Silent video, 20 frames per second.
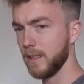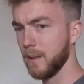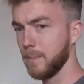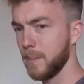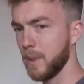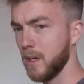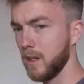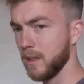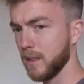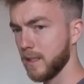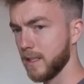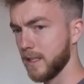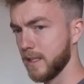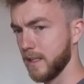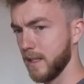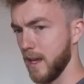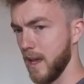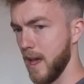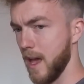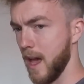the
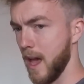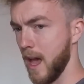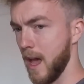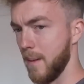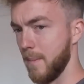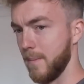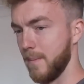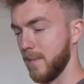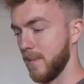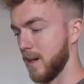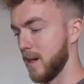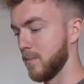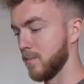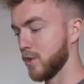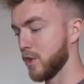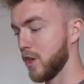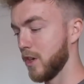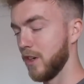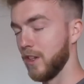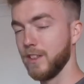box. I'm
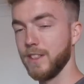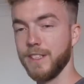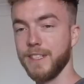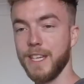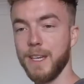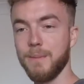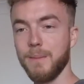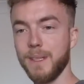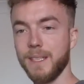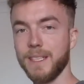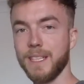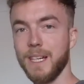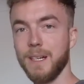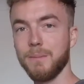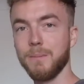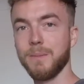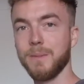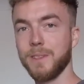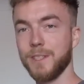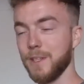trying not to tip this
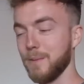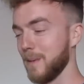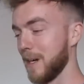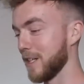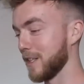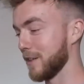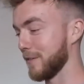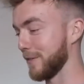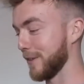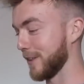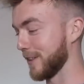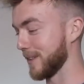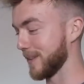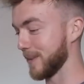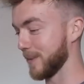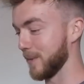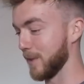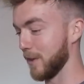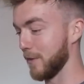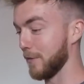up too much, otherwise it's
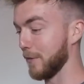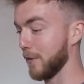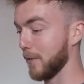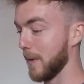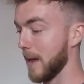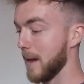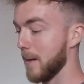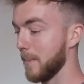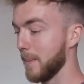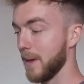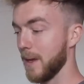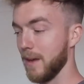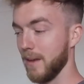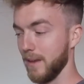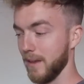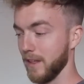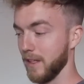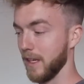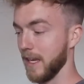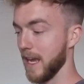all going to fall out.
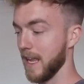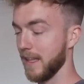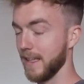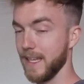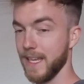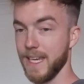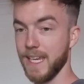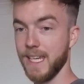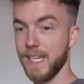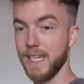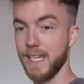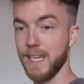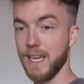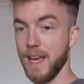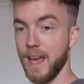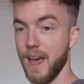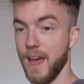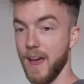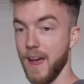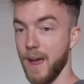But you get the
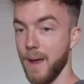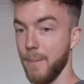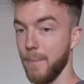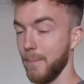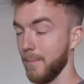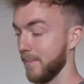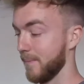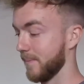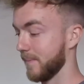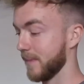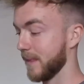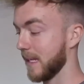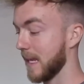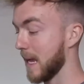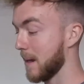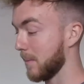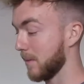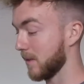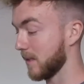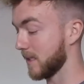
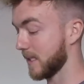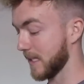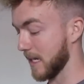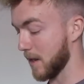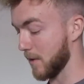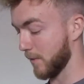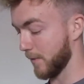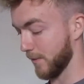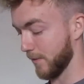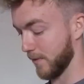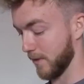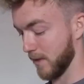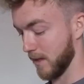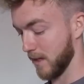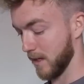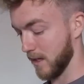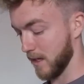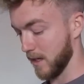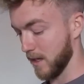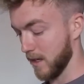label itself.
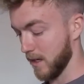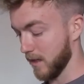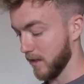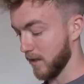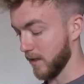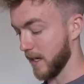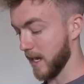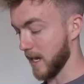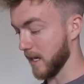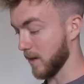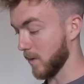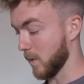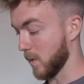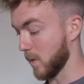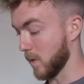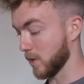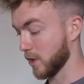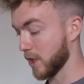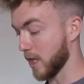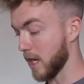You get
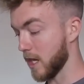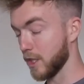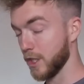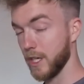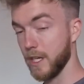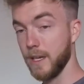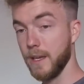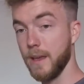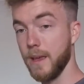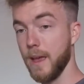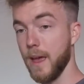your charger.